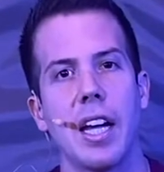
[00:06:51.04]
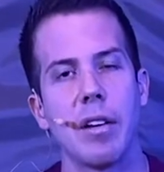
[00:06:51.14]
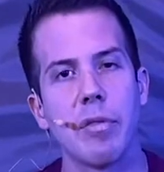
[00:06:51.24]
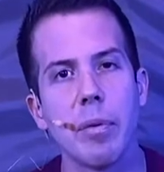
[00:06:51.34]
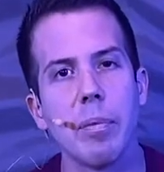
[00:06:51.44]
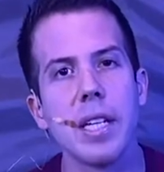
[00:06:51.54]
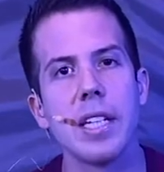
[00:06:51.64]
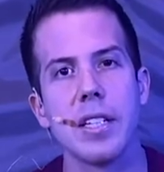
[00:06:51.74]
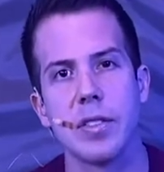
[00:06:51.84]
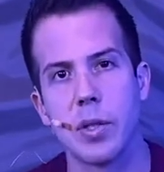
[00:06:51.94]
and for
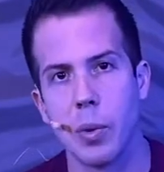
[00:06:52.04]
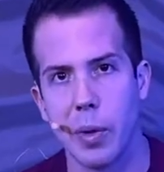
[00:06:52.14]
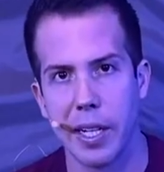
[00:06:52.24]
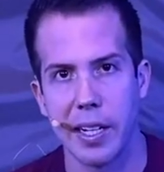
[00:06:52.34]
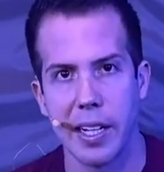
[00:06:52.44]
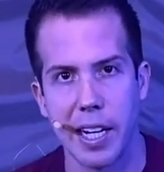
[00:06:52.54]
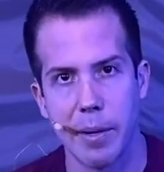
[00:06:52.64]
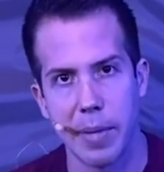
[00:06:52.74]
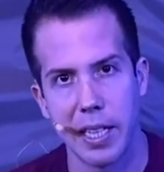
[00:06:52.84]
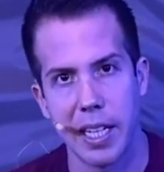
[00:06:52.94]
me to win
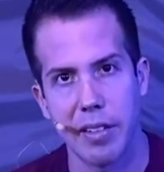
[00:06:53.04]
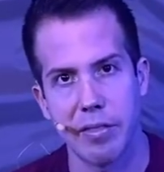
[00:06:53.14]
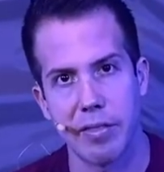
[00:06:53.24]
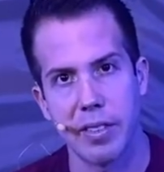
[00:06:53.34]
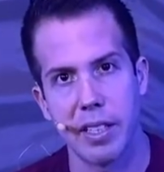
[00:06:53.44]
at my life.